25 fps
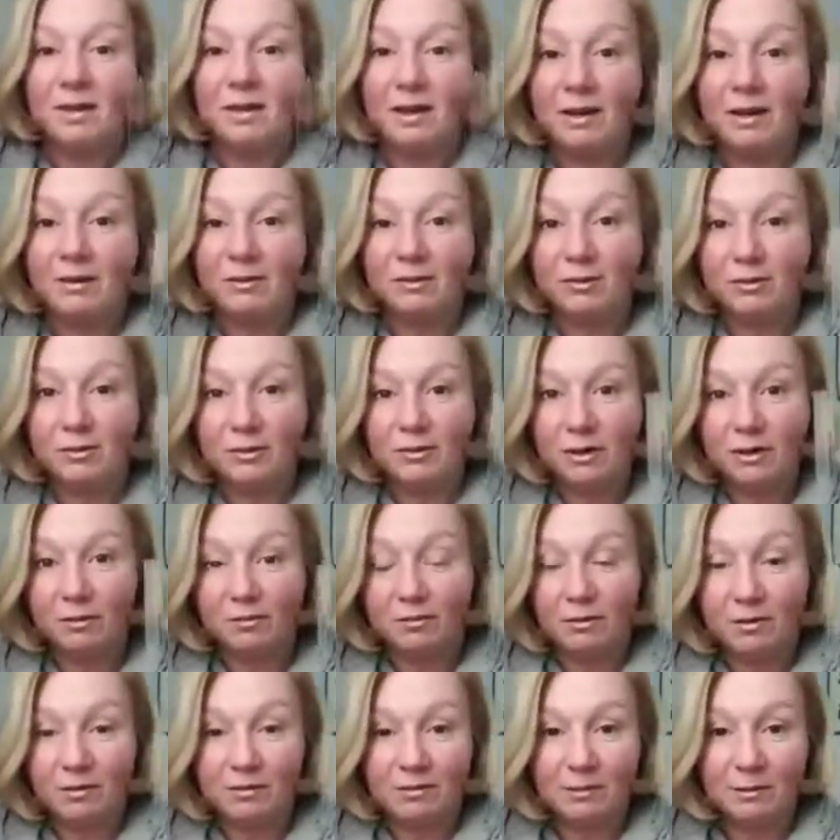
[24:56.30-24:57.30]
I do love
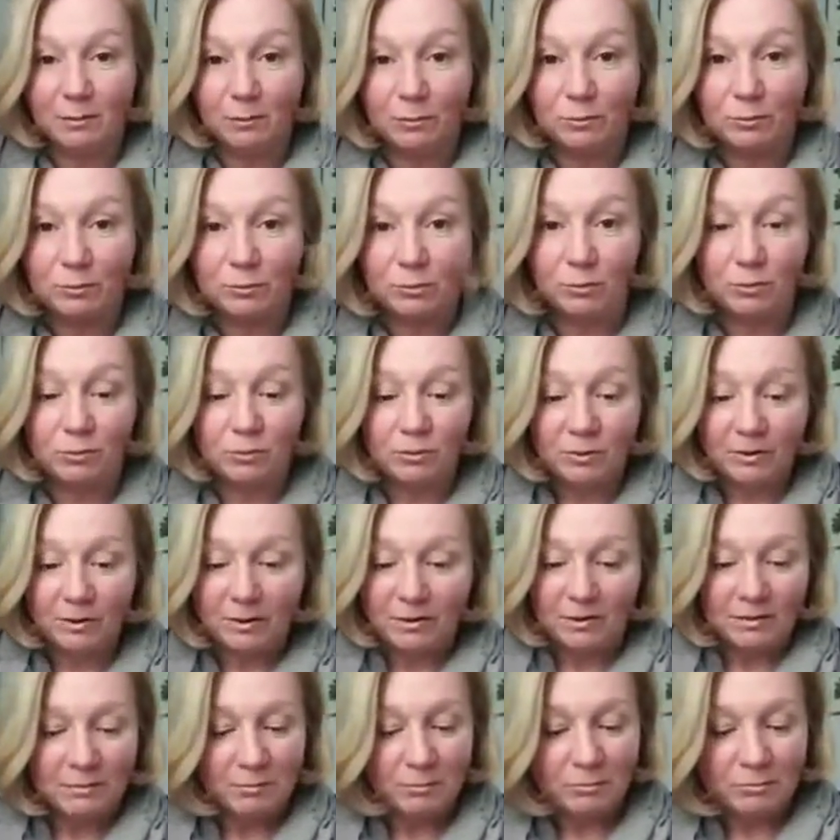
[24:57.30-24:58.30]
this little tool.
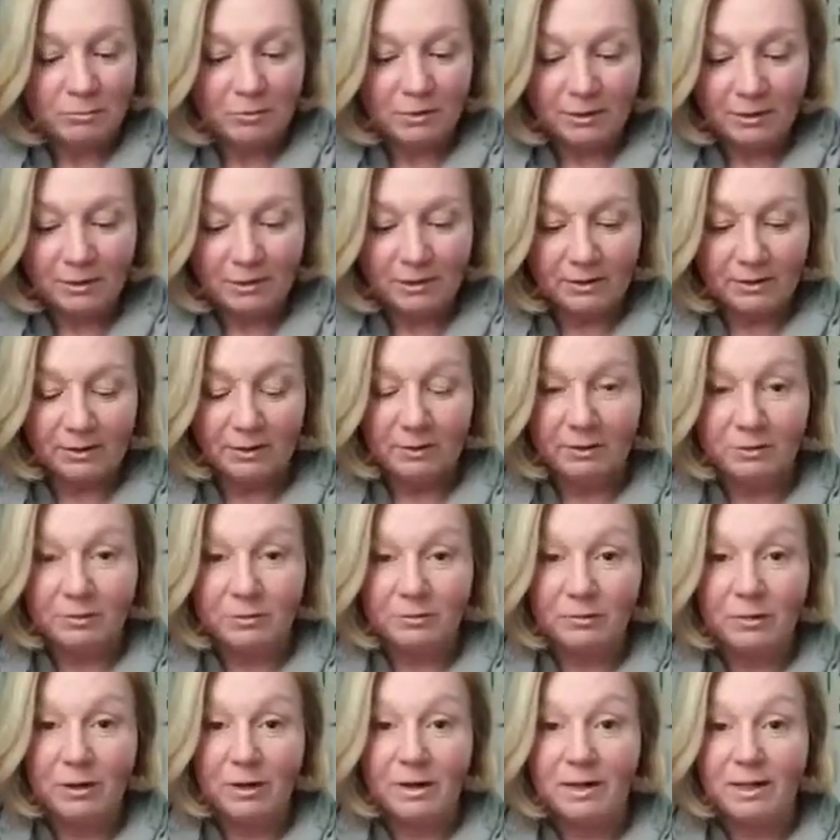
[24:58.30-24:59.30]
Really good,
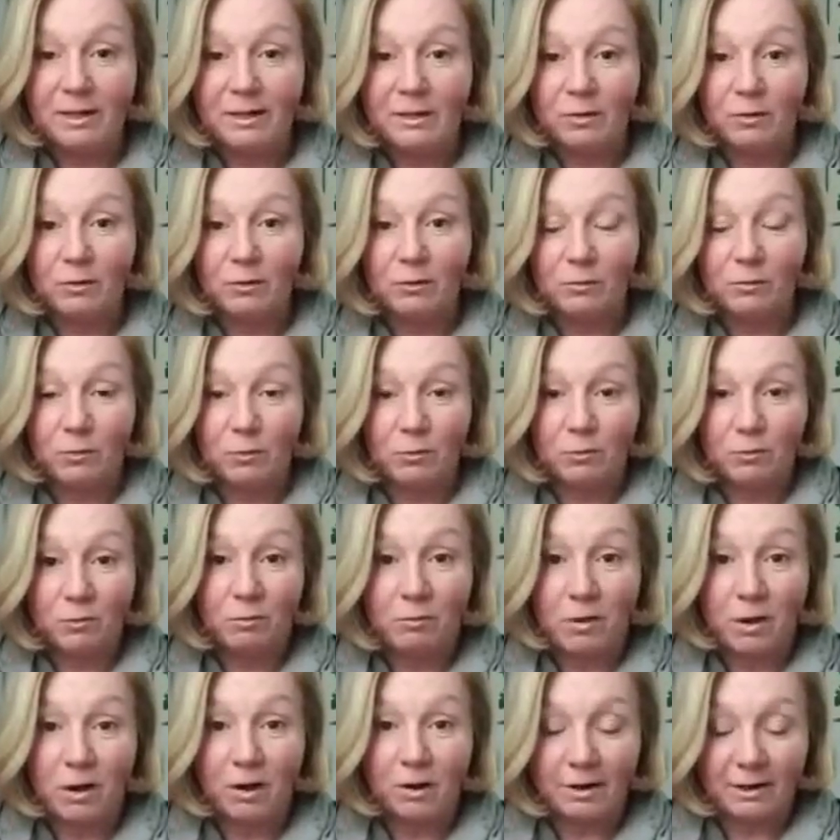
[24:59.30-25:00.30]
really useful for
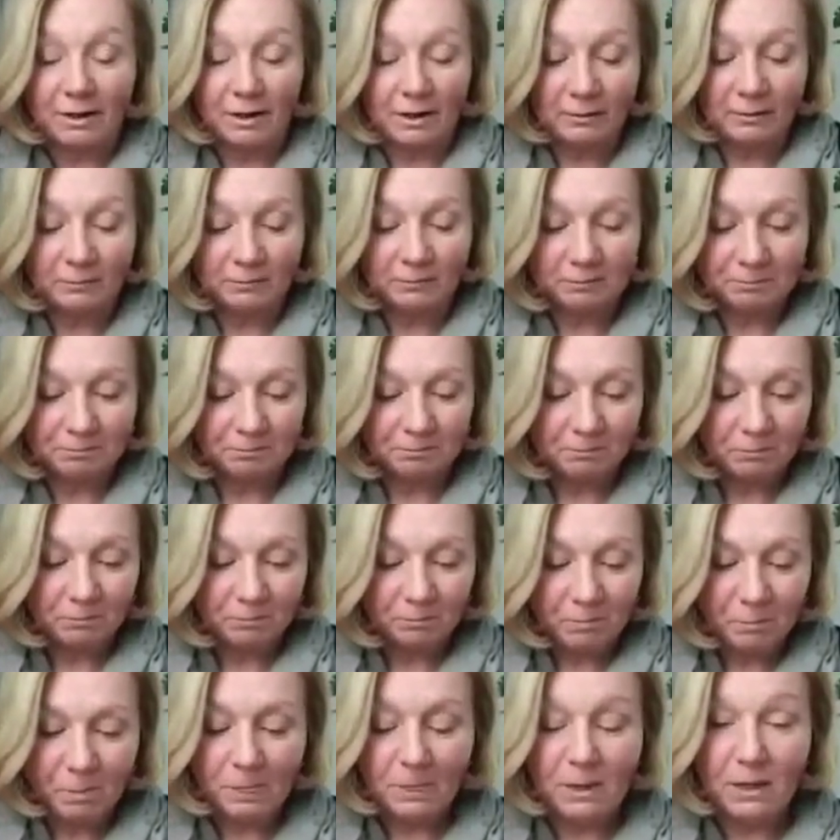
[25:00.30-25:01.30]
marking.
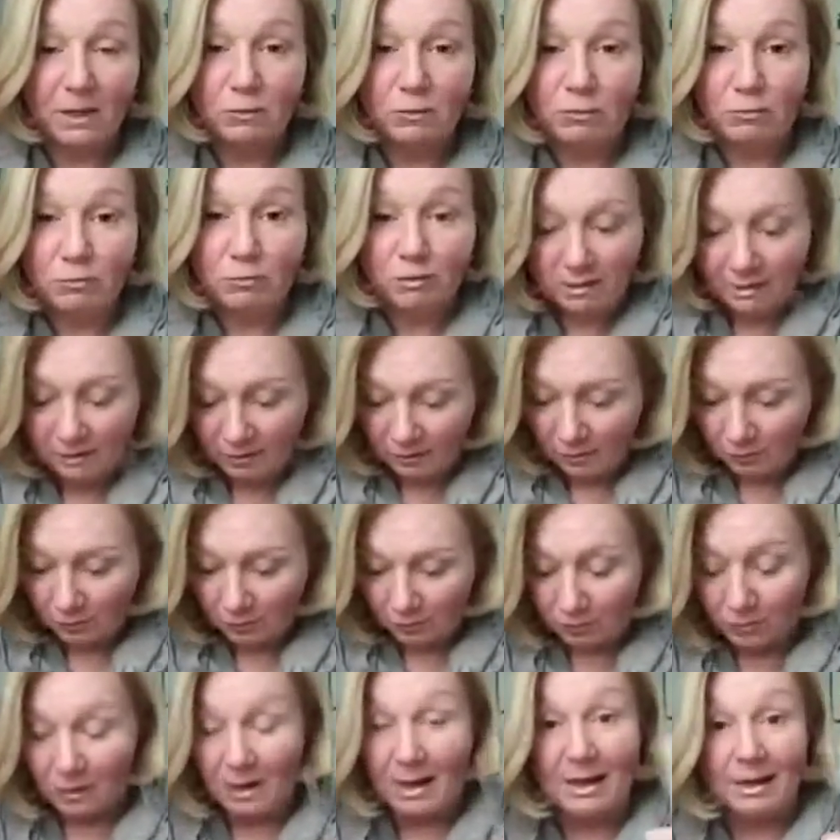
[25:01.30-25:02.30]
It's really
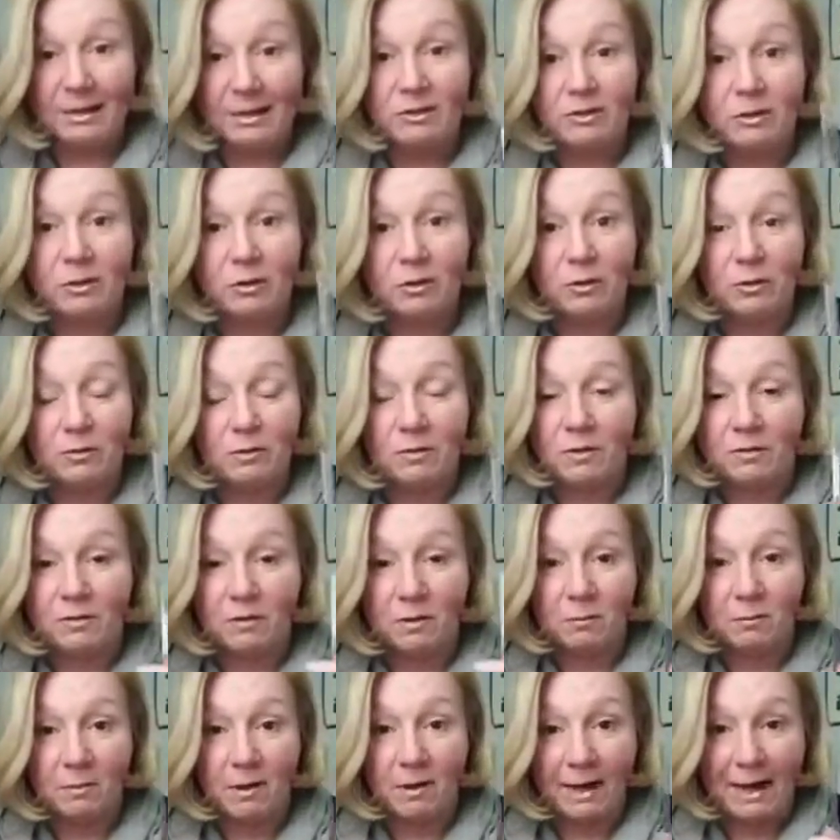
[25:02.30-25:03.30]
useful. I actually use this
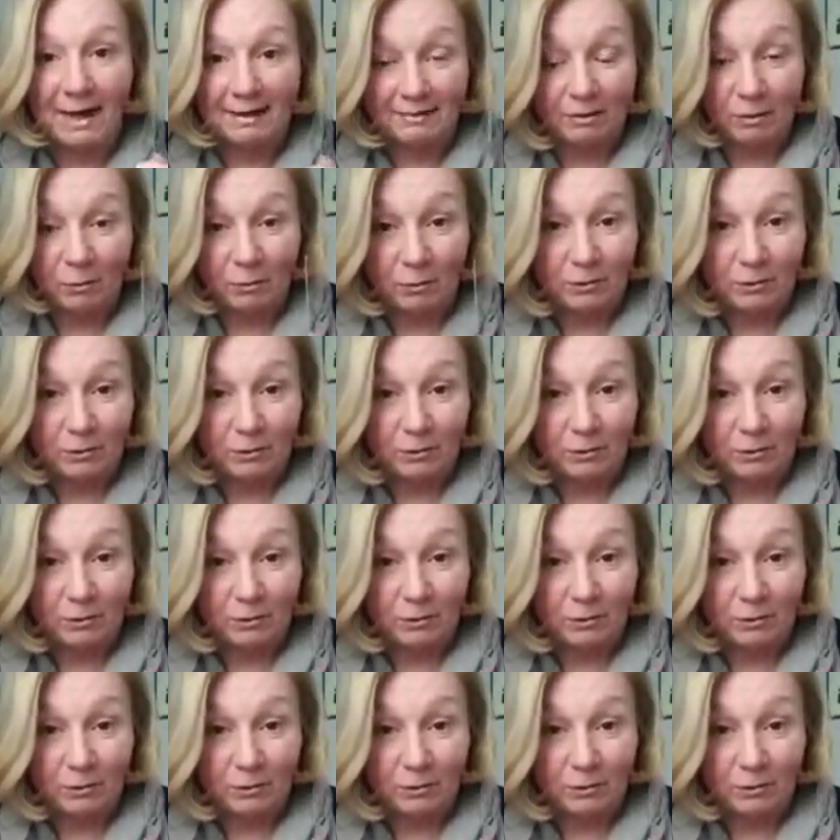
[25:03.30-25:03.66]
on my attic